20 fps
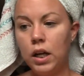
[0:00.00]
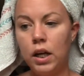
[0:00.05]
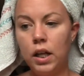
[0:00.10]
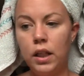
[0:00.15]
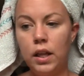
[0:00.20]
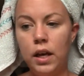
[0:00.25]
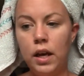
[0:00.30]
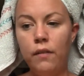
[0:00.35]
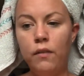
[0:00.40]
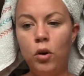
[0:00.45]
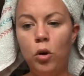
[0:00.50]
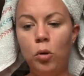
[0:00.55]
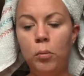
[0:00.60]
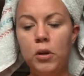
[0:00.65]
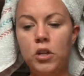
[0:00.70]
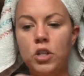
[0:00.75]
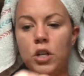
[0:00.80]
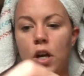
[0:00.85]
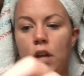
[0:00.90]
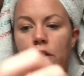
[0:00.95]
and they have a whole
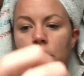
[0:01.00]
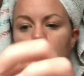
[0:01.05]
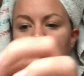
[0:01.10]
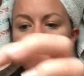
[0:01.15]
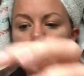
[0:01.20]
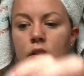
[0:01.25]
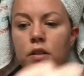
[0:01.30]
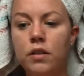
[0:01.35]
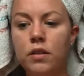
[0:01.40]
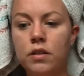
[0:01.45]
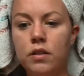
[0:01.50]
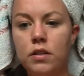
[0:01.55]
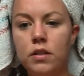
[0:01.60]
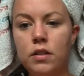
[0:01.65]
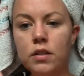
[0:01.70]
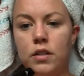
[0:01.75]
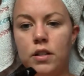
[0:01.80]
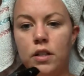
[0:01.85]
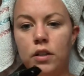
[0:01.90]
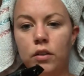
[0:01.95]
bunch of other
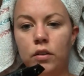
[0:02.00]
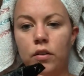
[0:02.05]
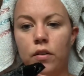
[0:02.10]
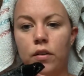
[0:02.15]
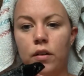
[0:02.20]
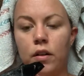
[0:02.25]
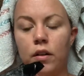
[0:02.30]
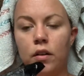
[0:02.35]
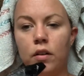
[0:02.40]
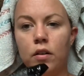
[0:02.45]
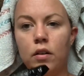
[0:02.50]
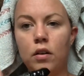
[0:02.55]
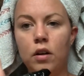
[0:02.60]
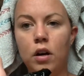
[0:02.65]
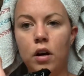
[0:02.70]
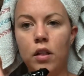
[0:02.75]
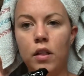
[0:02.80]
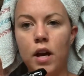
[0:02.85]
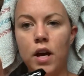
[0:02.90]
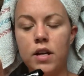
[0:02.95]
deals and
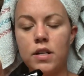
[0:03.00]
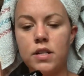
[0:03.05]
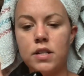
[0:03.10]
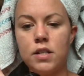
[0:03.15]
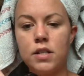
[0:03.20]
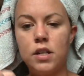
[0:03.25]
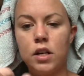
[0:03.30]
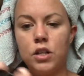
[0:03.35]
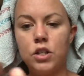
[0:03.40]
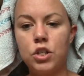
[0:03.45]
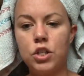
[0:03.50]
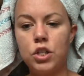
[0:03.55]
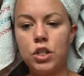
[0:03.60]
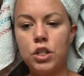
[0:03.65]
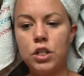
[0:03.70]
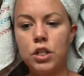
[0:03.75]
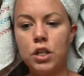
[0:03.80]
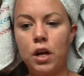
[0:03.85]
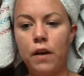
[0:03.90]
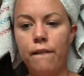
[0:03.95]
all that such
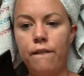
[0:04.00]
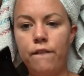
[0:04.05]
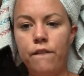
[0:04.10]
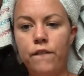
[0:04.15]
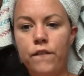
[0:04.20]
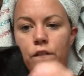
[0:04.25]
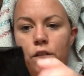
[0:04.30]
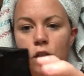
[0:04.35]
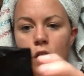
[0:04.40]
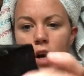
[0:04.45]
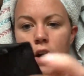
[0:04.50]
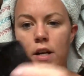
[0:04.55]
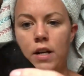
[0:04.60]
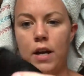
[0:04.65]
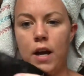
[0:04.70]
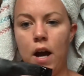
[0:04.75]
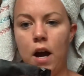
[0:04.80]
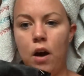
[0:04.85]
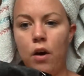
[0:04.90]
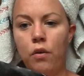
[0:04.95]
stuff right
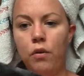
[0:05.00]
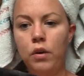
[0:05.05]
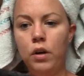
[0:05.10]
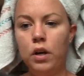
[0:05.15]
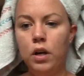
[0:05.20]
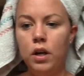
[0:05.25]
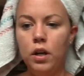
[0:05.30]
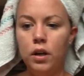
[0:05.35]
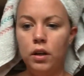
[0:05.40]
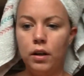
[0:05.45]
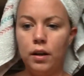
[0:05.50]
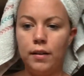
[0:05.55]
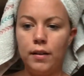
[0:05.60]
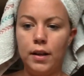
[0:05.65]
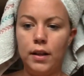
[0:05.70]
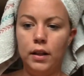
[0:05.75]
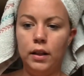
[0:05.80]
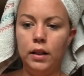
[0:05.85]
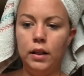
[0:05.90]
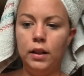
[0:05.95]
now because I
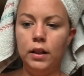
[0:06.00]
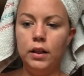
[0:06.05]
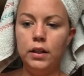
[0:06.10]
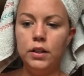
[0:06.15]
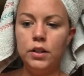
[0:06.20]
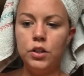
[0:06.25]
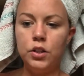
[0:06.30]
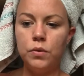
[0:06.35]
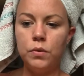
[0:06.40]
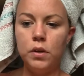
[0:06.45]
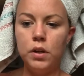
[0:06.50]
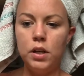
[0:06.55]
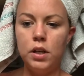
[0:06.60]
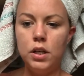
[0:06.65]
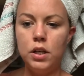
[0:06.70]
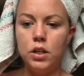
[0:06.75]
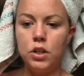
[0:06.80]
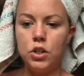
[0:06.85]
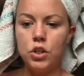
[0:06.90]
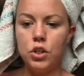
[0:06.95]

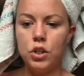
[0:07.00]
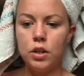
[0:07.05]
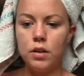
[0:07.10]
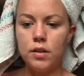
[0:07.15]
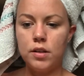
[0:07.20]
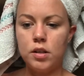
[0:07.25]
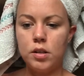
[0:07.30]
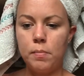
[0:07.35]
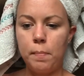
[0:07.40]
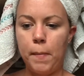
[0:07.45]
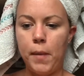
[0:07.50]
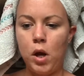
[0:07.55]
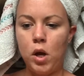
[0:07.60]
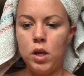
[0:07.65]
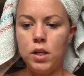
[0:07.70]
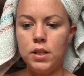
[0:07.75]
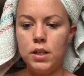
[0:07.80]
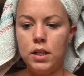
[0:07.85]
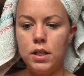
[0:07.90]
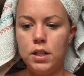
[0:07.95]
literally just
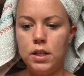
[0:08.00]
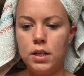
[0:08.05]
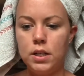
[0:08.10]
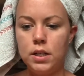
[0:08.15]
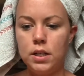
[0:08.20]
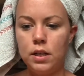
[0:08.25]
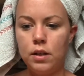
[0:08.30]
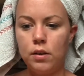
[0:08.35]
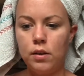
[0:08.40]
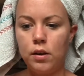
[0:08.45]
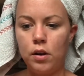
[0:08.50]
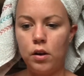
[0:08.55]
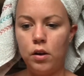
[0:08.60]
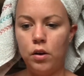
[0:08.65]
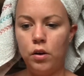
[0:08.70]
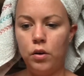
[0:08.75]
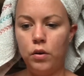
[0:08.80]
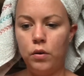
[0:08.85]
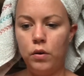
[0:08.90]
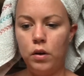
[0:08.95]
bought it.
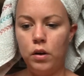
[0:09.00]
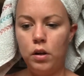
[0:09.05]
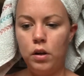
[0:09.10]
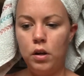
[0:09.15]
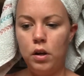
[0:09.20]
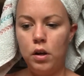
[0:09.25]
So